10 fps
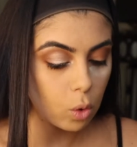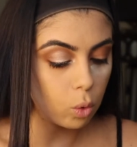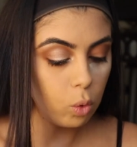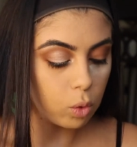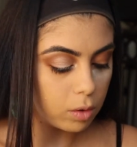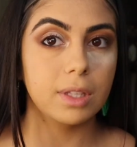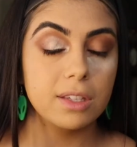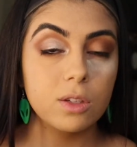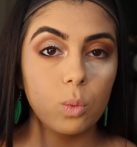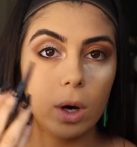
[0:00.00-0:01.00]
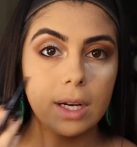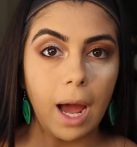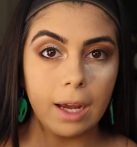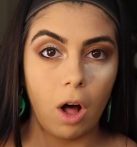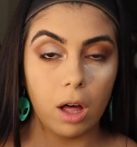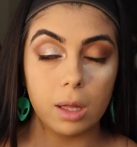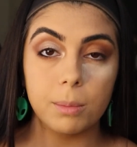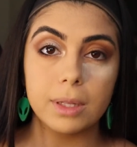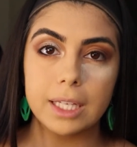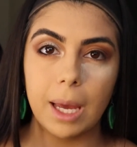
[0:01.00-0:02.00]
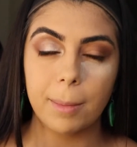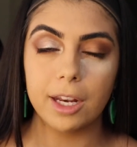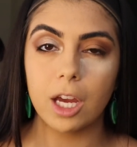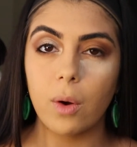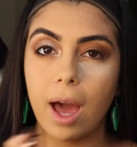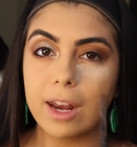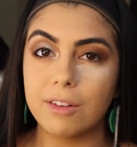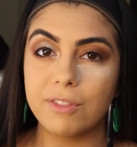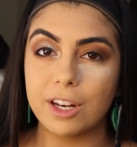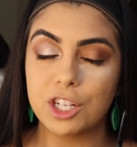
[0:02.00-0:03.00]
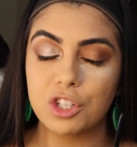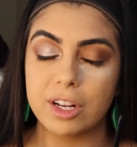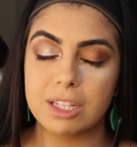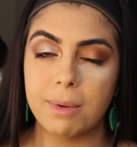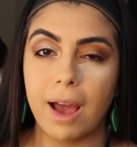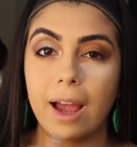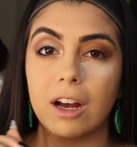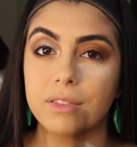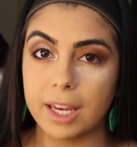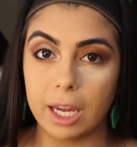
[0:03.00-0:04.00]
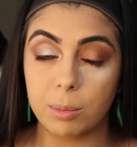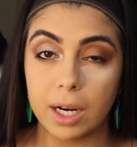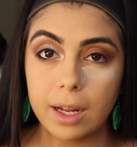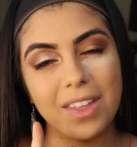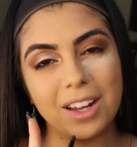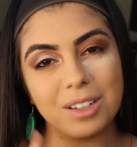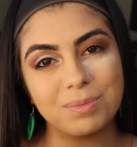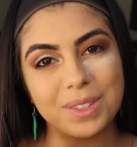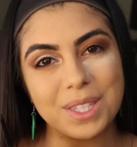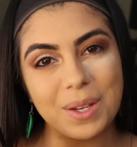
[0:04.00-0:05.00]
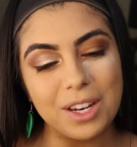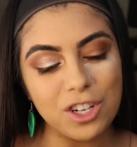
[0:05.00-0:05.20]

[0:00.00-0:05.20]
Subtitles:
Ooh, this is one eye all complete. I'm gonna go ahead and finish the rest of my eye off camera, and then I'll see you in a